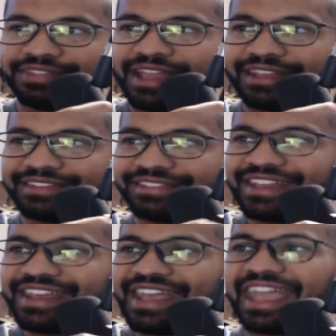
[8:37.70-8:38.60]
next.
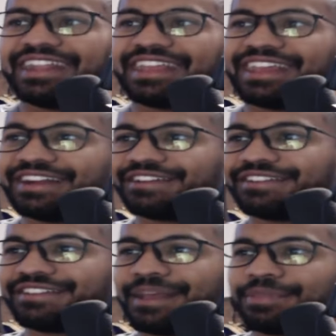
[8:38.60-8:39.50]
In here,
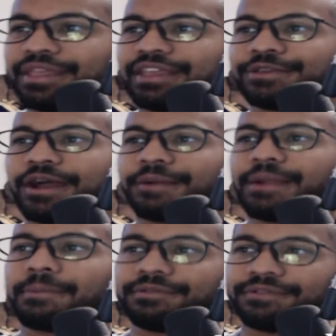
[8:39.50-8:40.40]
same thing. You got
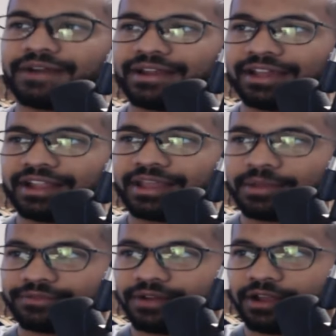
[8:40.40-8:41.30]
rapid fire,
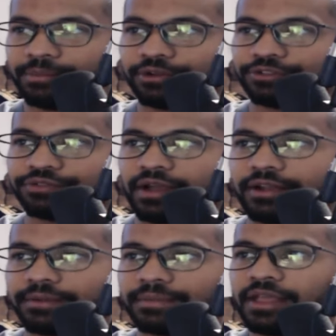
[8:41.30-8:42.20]
dynamic fire, burst
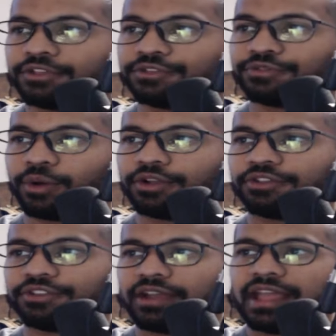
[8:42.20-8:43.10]
fire. So if you want to
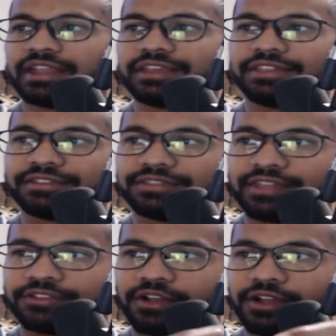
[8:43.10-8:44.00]
turn any of these
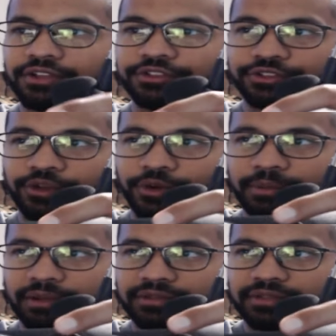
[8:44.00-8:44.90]
things on, you just go ahead
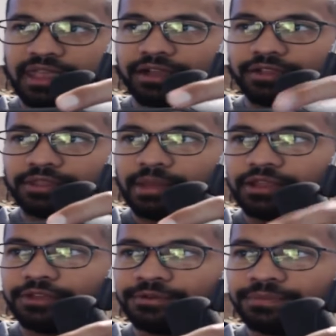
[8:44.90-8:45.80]
and press A on the
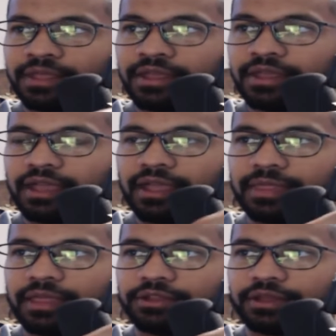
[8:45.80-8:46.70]
menu.
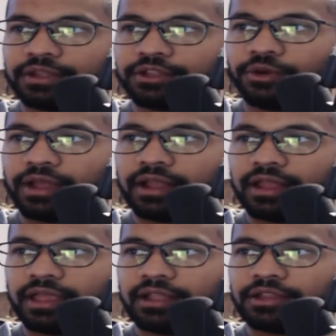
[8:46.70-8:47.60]
And then you can go
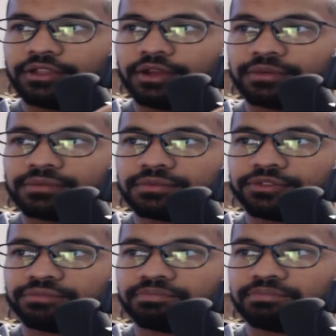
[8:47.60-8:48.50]
ahead and, you know,
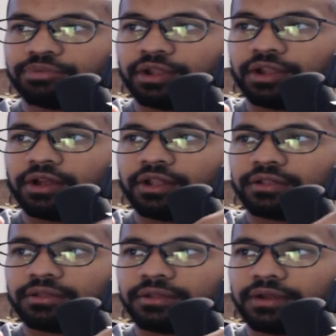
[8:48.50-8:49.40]
just put it on.
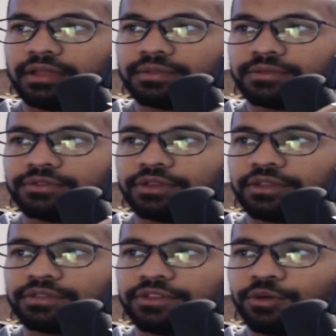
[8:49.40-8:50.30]
All right. So you
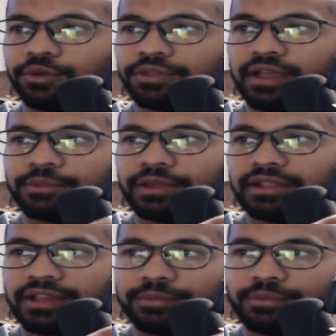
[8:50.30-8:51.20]
can see hold time, wait
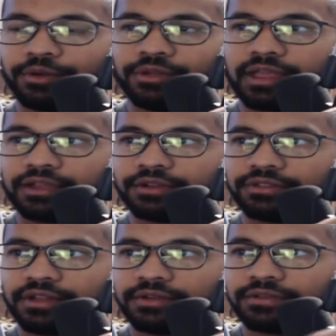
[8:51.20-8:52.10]
time, all that good
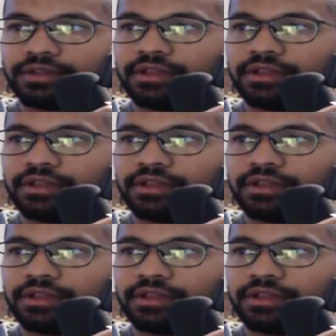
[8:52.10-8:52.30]
stuff.